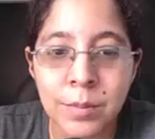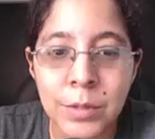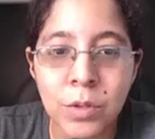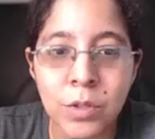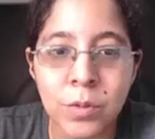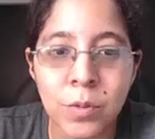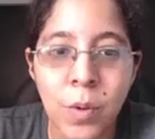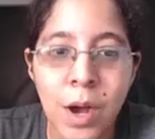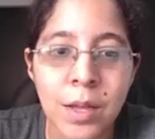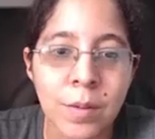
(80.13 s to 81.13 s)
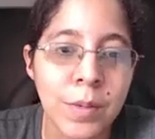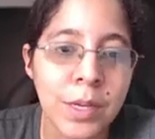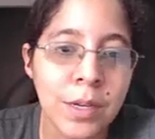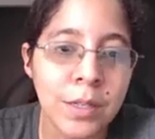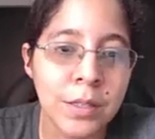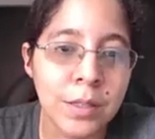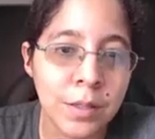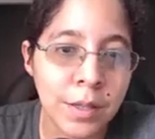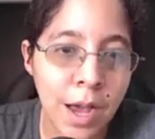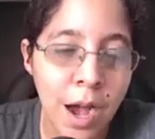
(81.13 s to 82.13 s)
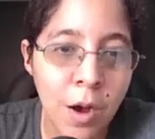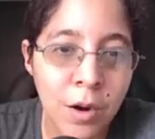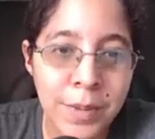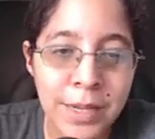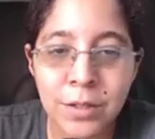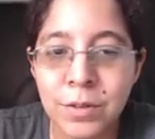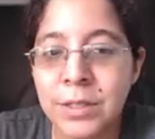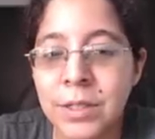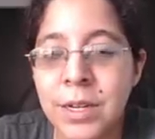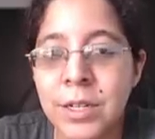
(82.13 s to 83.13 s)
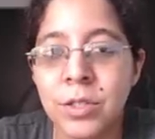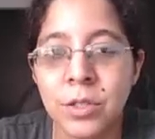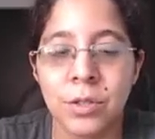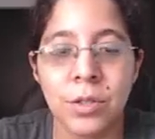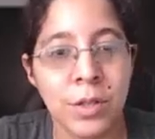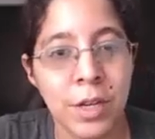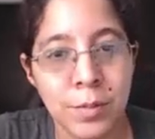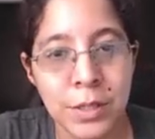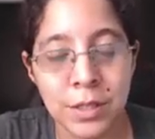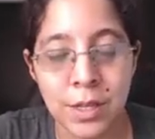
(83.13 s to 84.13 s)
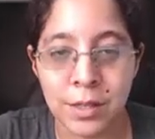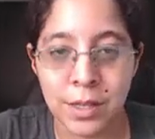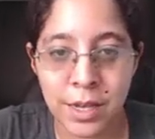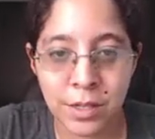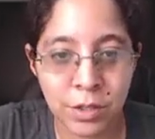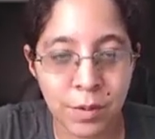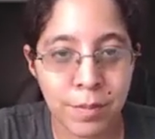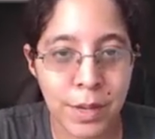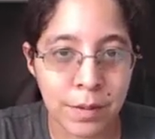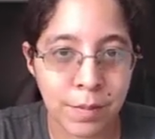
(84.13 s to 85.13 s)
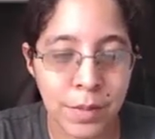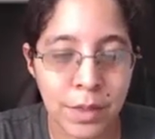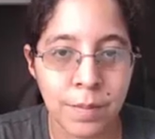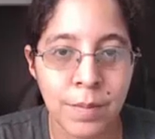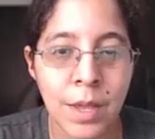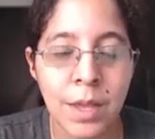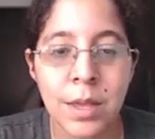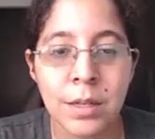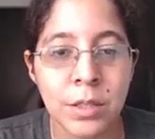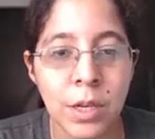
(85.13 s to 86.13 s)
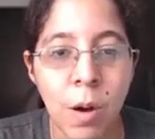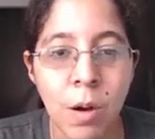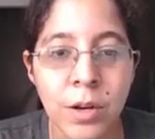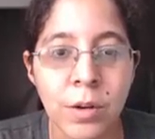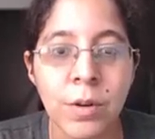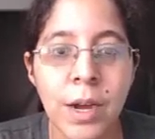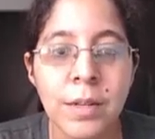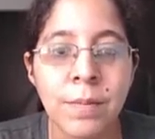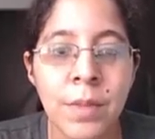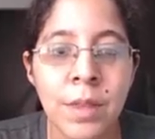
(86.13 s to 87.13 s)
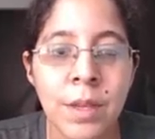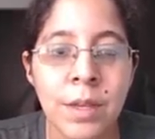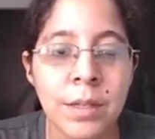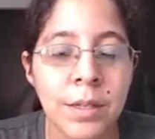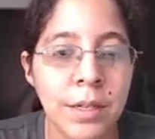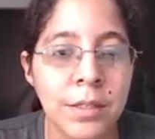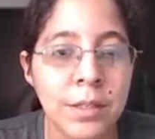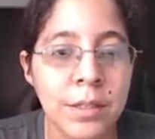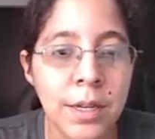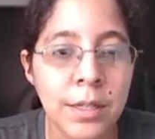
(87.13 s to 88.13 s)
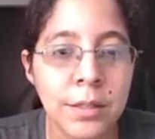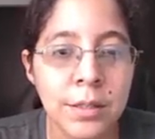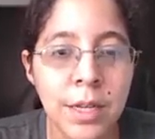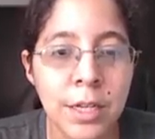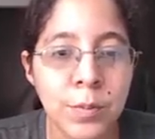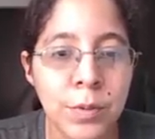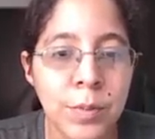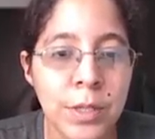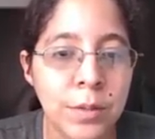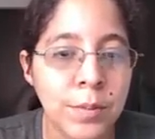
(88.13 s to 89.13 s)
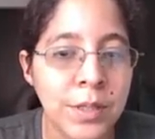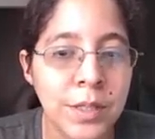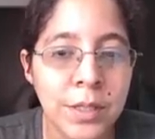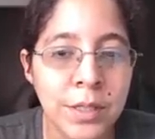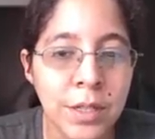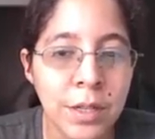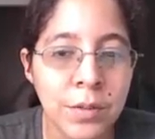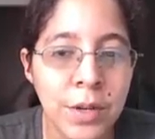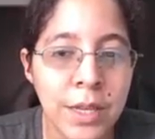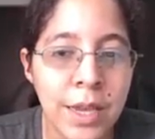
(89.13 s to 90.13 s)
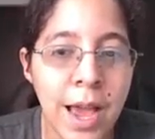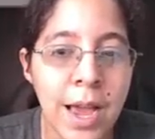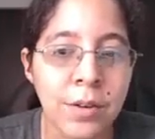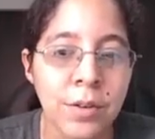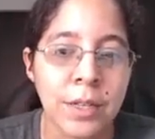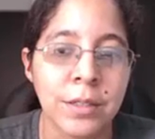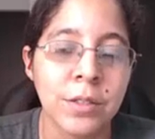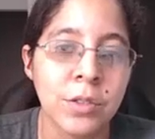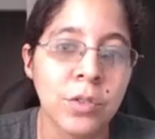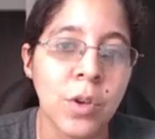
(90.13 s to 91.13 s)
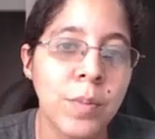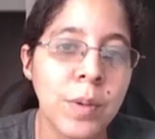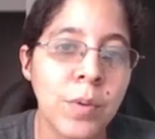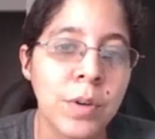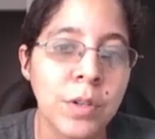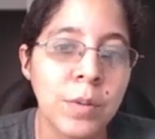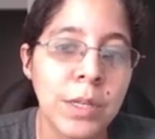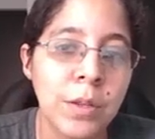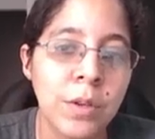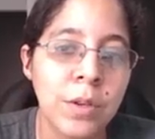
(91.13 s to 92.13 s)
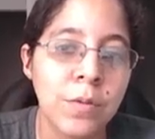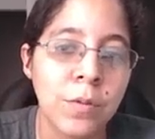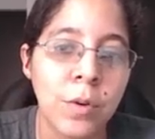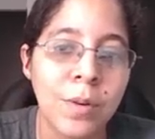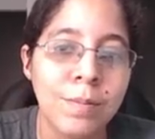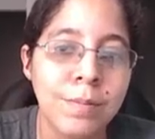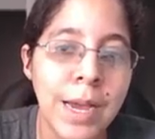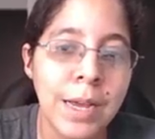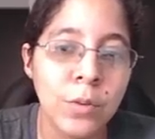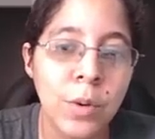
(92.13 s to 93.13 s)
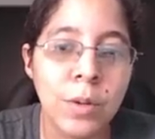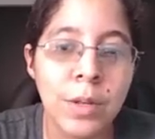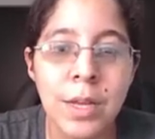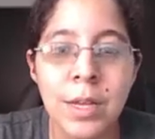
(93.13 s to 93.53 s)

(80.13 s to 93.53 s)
show you why. Because automate translation, so that means that they submit the audio, right? It's 10 cents per minute, but this is not really accurate. So people are going to be looking for manual